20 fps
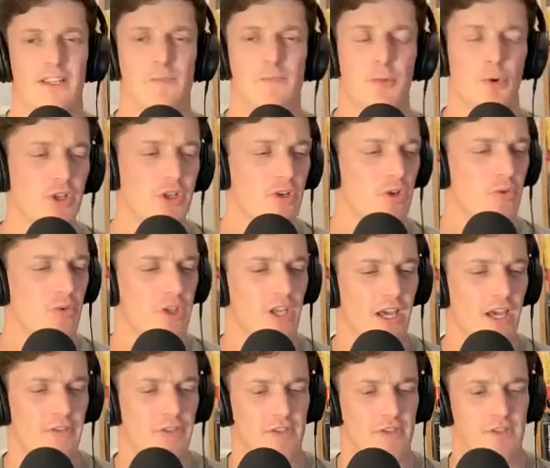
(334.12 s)
it's pretty cool that
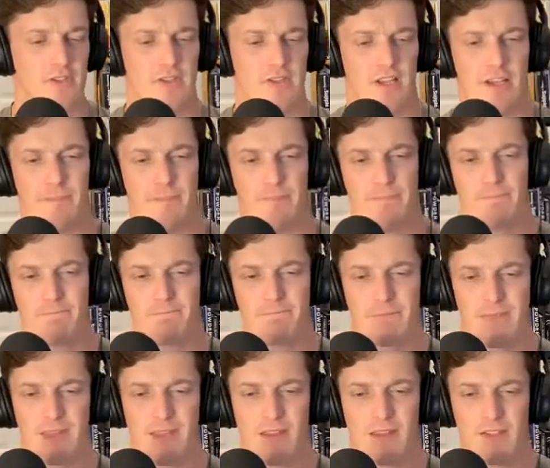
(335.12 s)
you had this
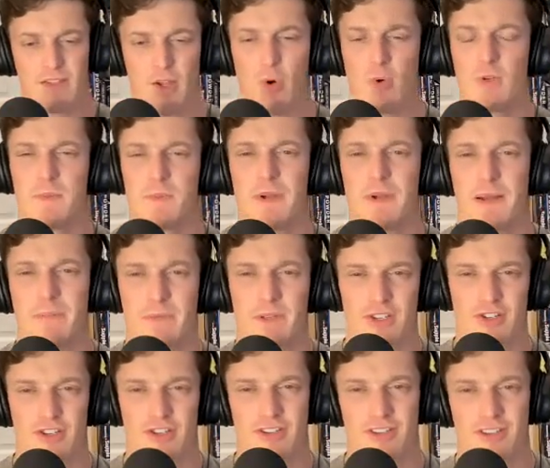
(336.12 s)
this ultimate
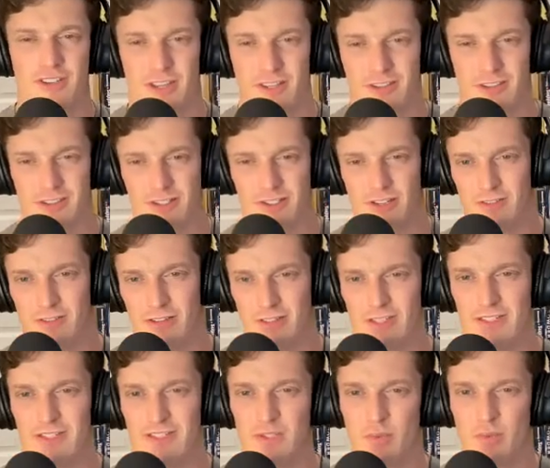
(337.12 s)
ambition, like this kind of like,
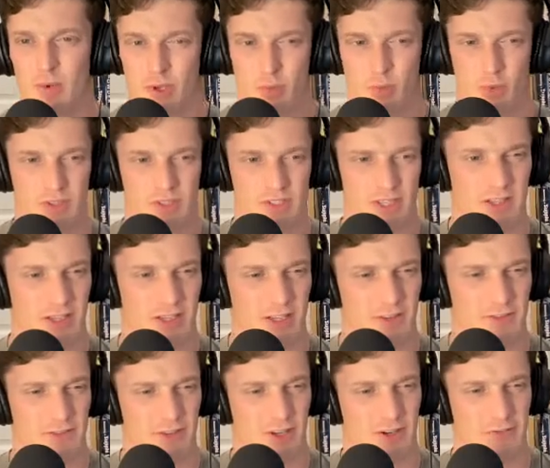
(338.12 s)
this is what I want out of
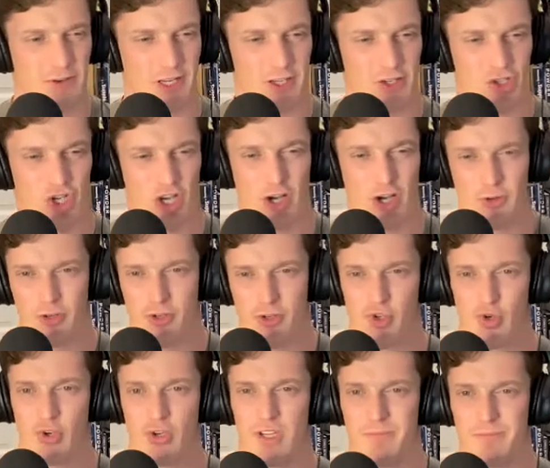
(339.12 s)
life, and kind of like a childhood
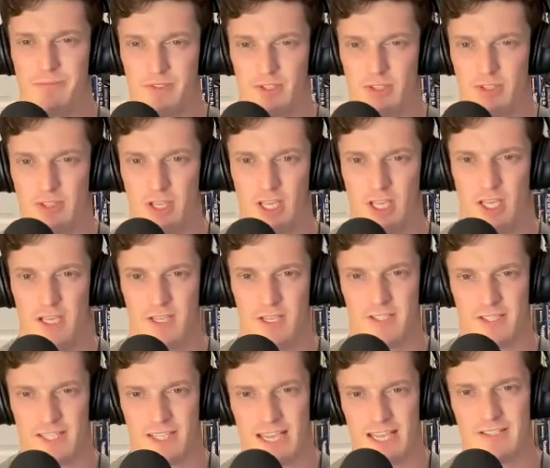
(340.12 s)
dream to
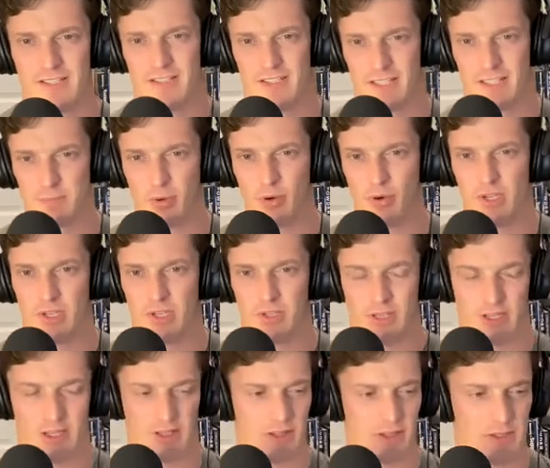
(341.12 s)
get to this point.
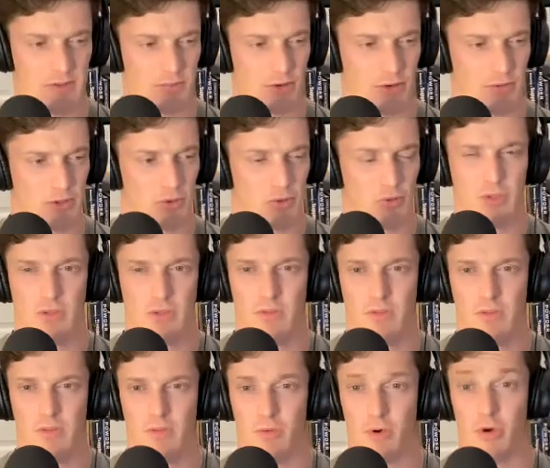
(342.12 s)
Like this probably
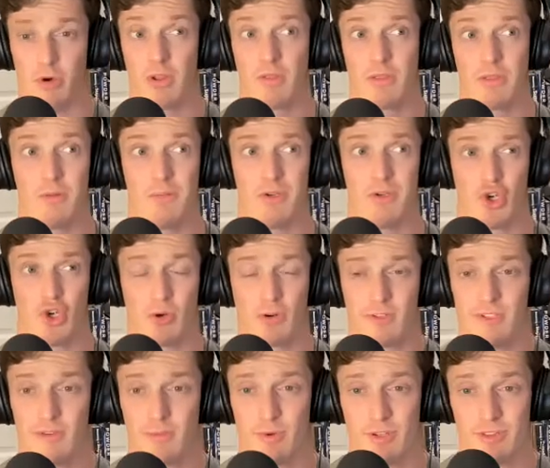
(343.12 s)
the
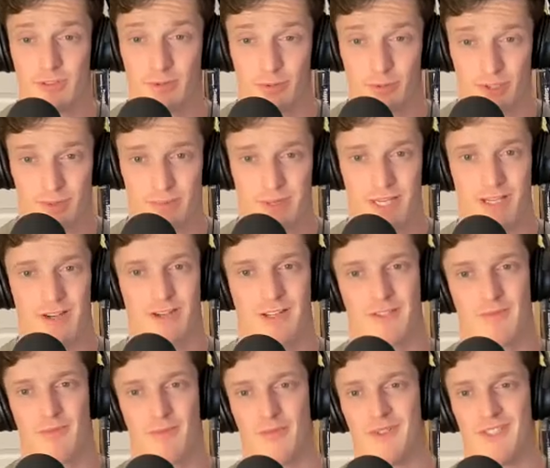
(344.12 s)
majority of what you thought about
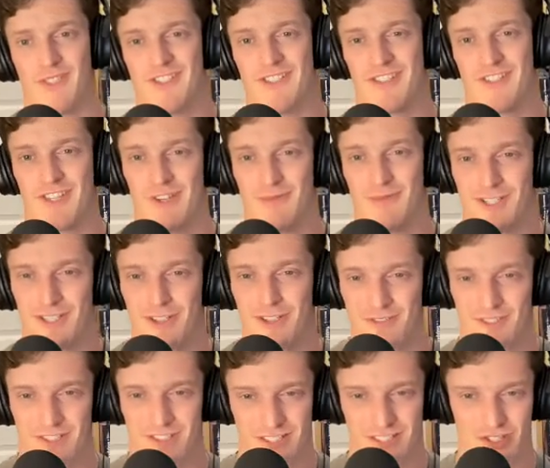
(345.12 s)
it probably determined a lot
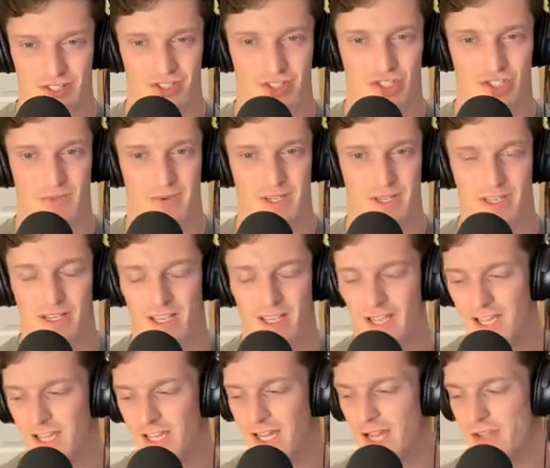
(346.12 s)
of decisions you made,
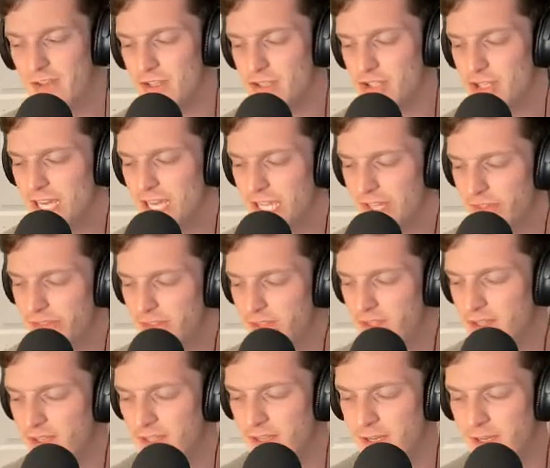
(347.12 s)
and then you had
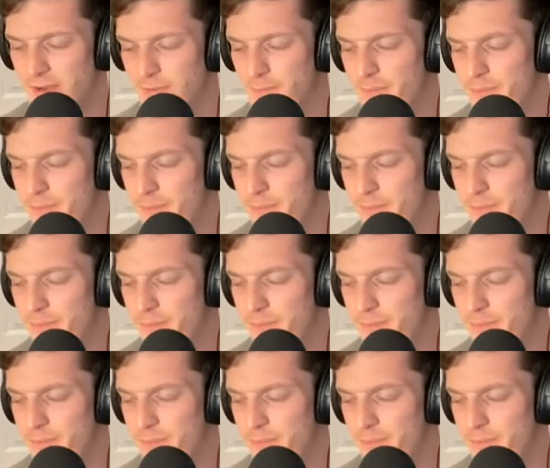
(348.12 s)
the